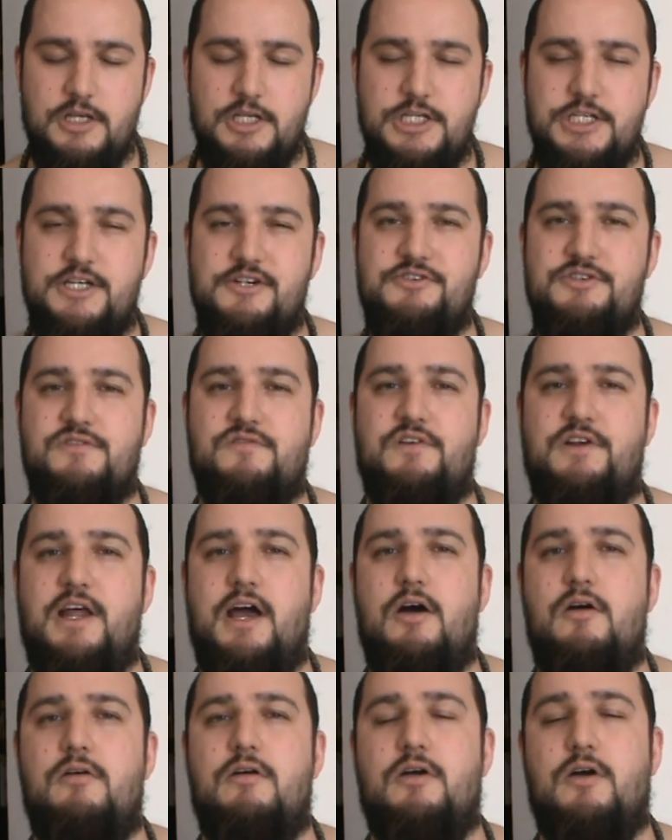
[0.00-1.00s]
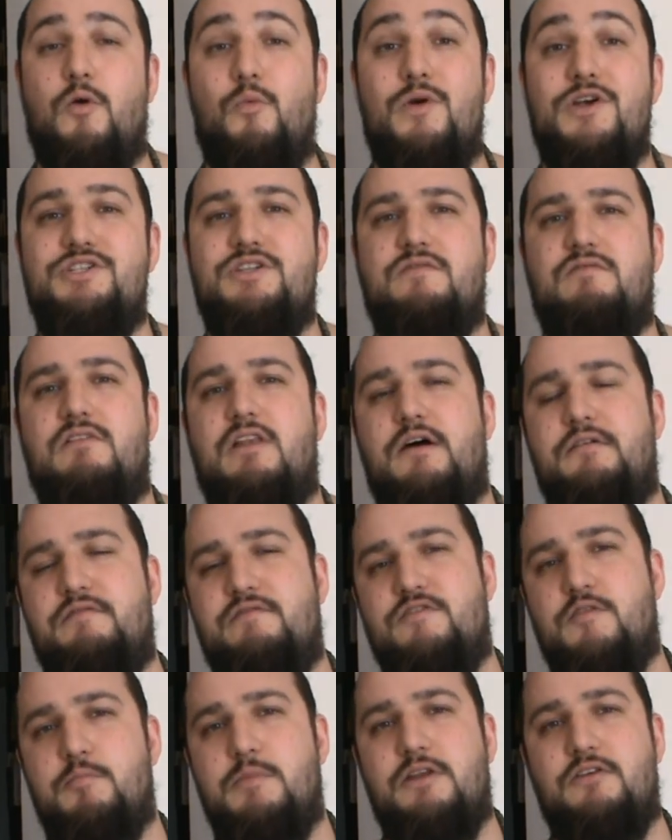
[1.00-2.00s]
cheers for now. A wish of love
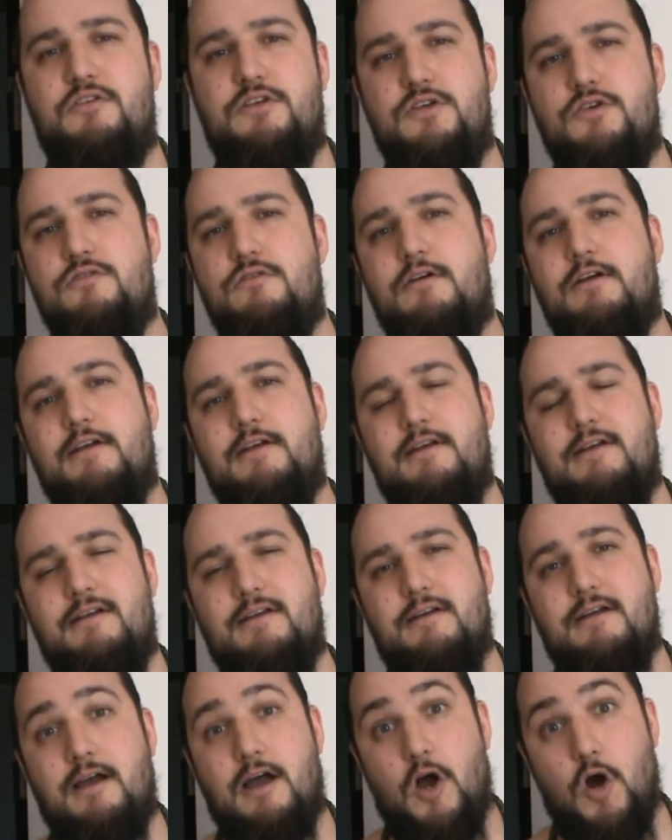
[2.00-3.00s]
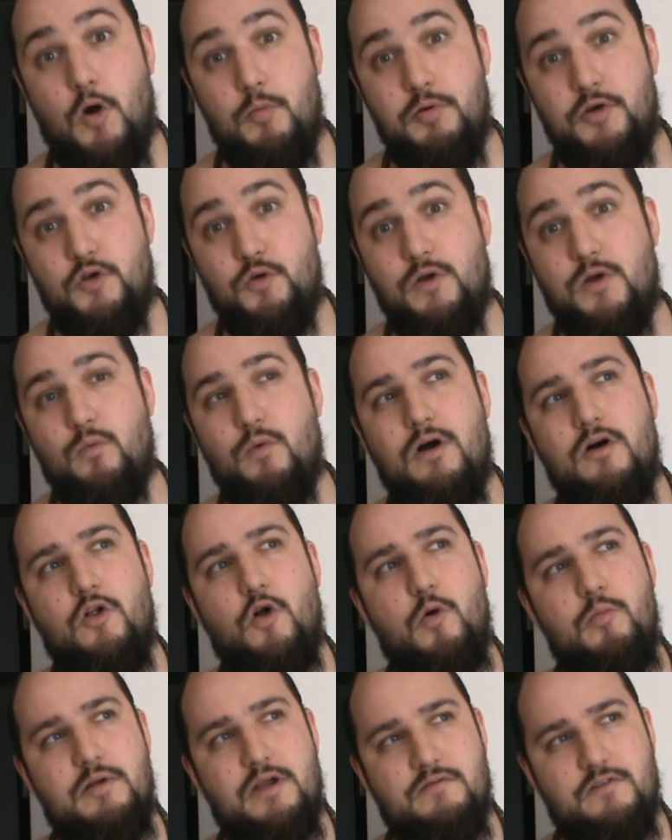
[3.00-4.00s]
from me to you. I hope you're doing well.
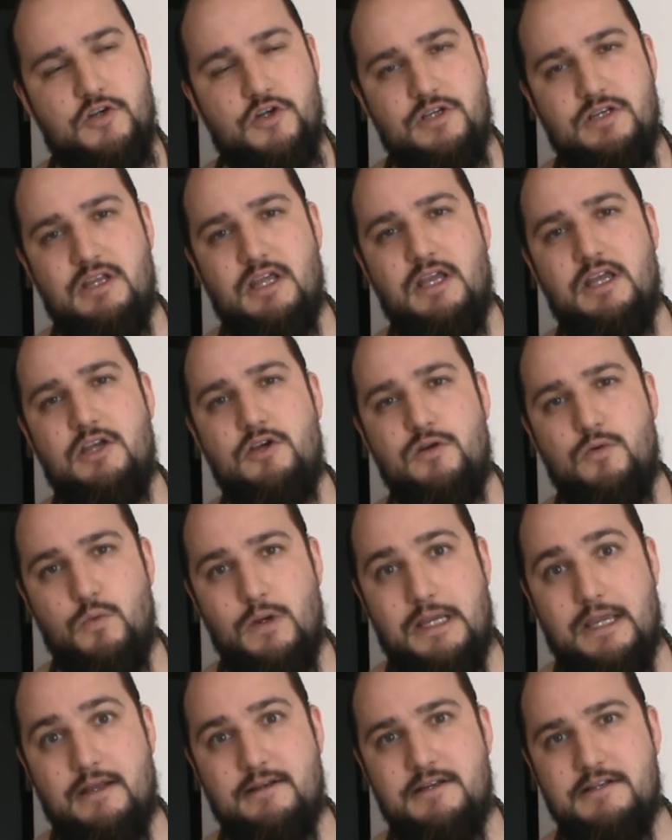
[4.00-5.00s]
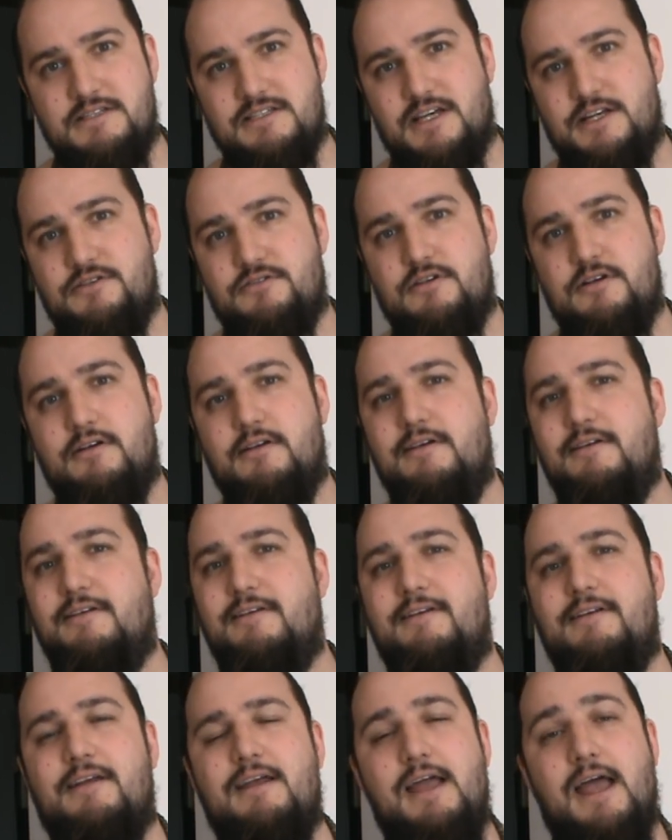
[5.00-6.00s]
Hope you have a good day, good weekend, etc.
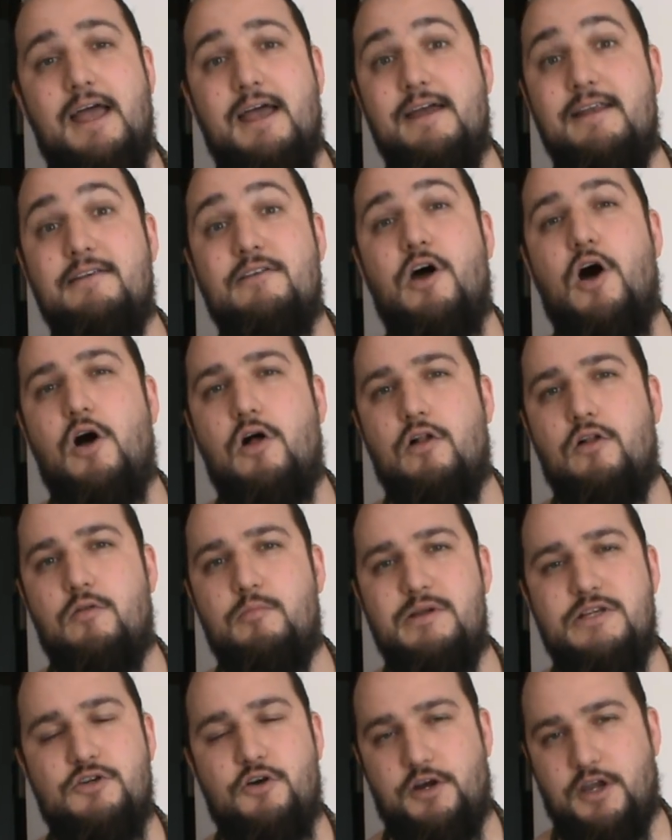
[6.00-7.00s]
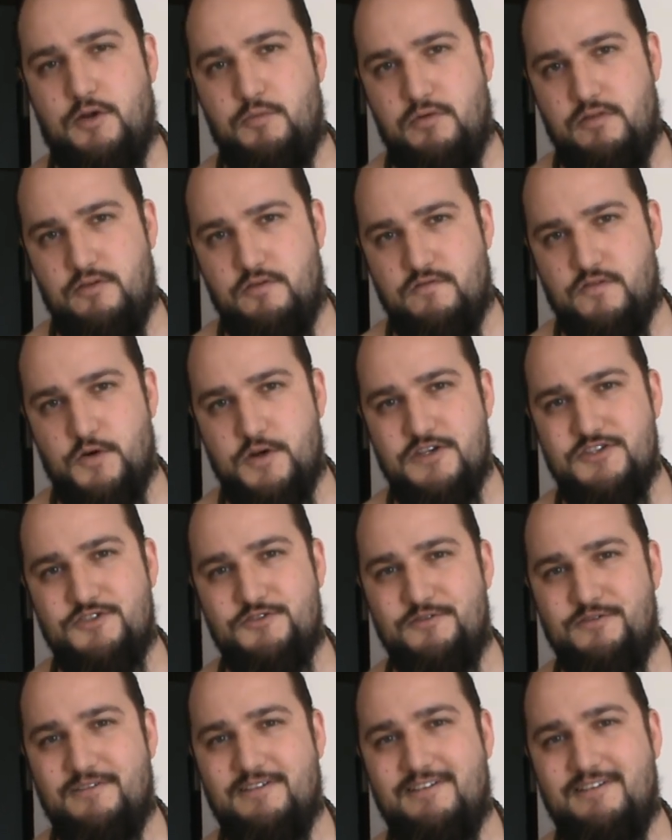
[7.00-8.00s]
And I'll be talking with you very soon.